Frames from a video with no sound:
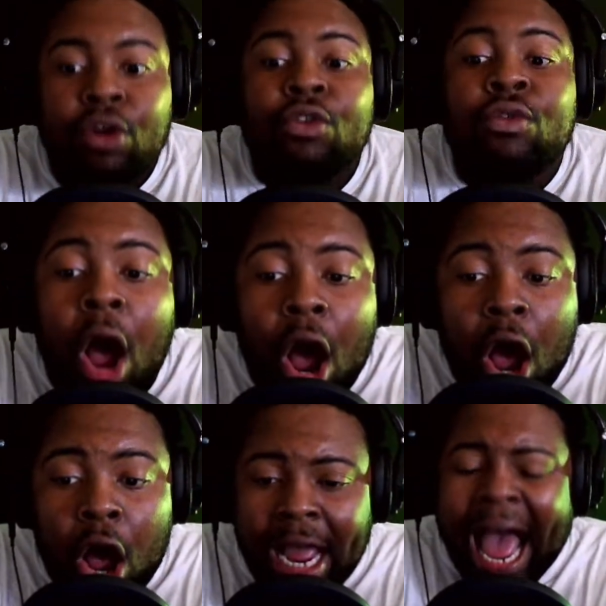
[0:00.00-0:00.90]

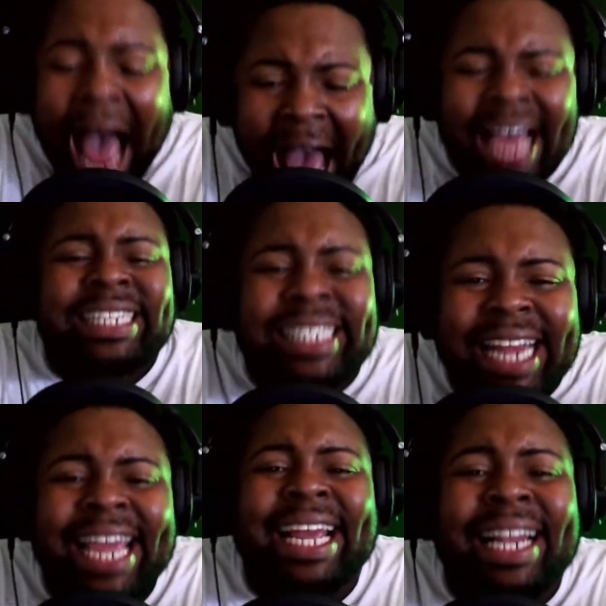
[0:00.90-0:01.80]
Wrong. I
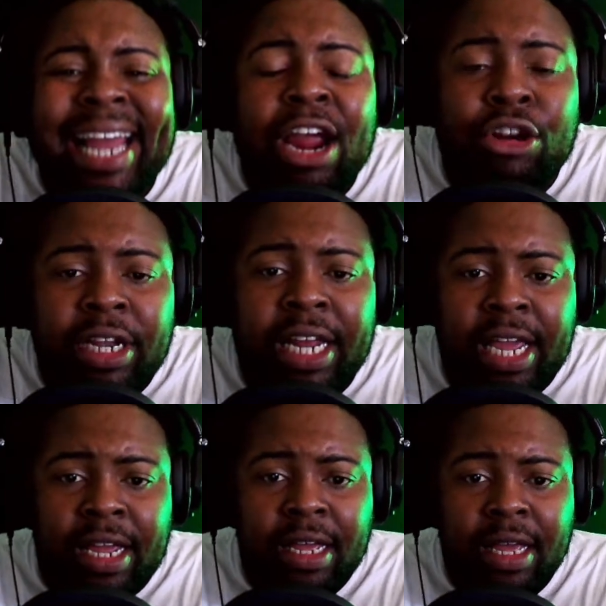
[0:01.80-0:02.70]
see
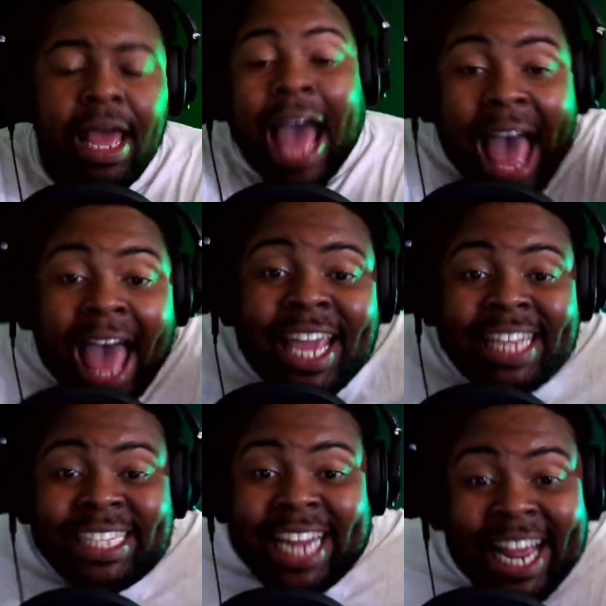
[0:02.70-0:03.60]
clearly. I can
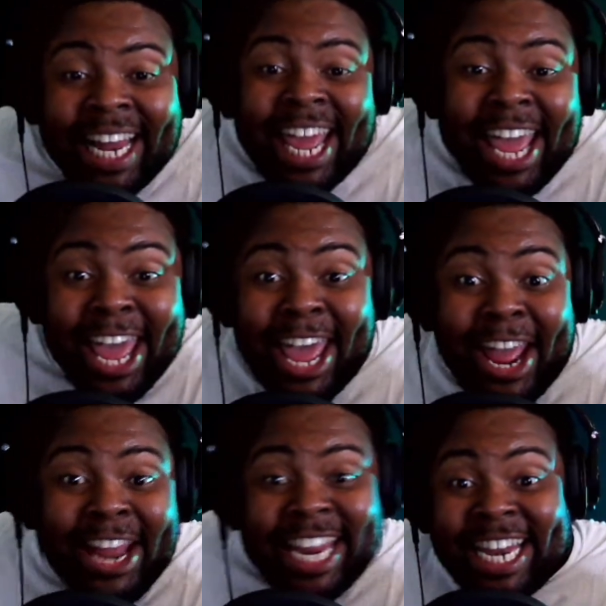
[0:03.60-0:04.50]
see
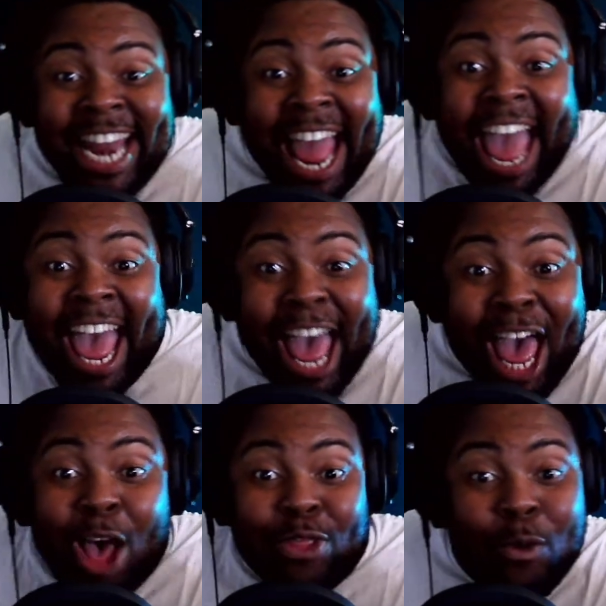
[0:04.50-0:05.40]
clearly
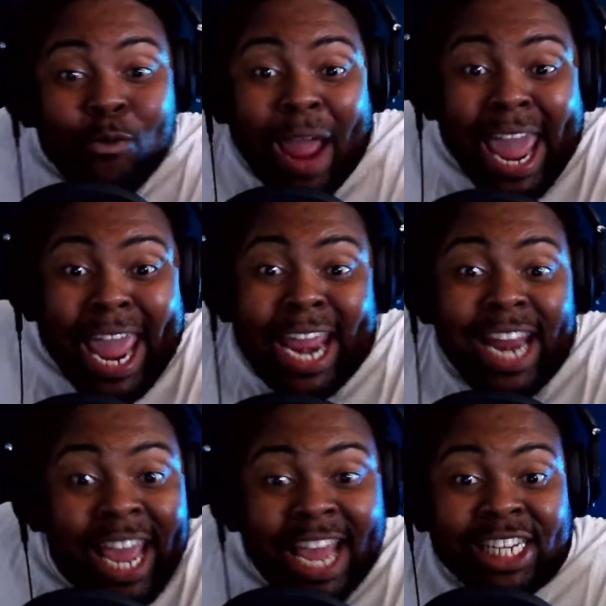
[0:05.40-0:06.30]
now. The rain
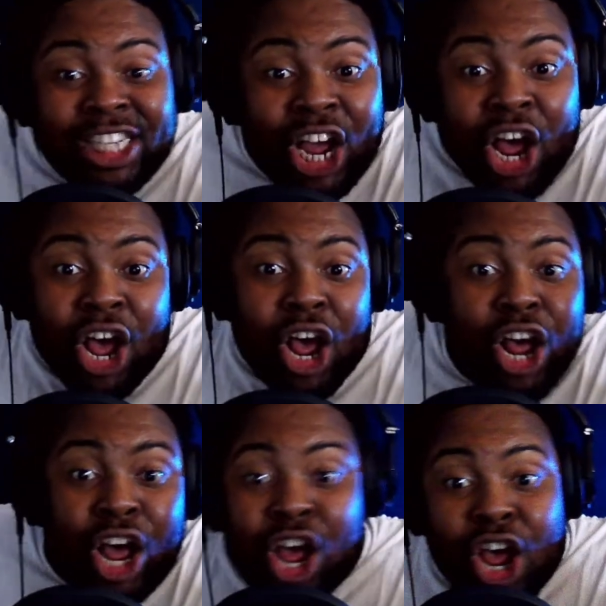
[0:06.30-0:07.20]
is
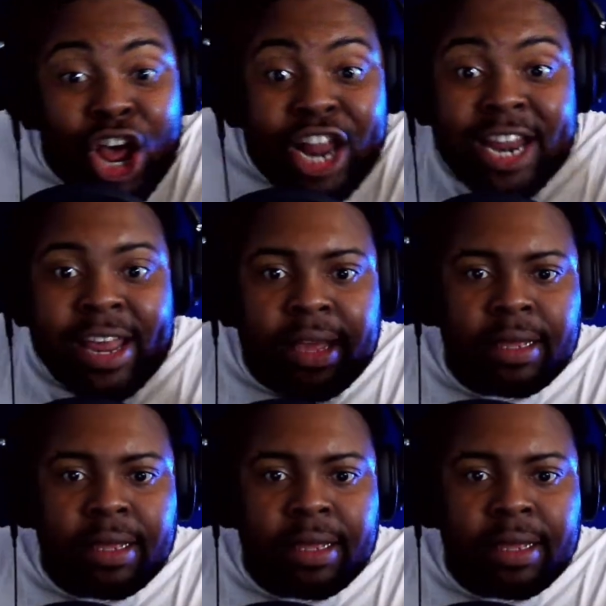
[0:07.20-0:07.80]
gone.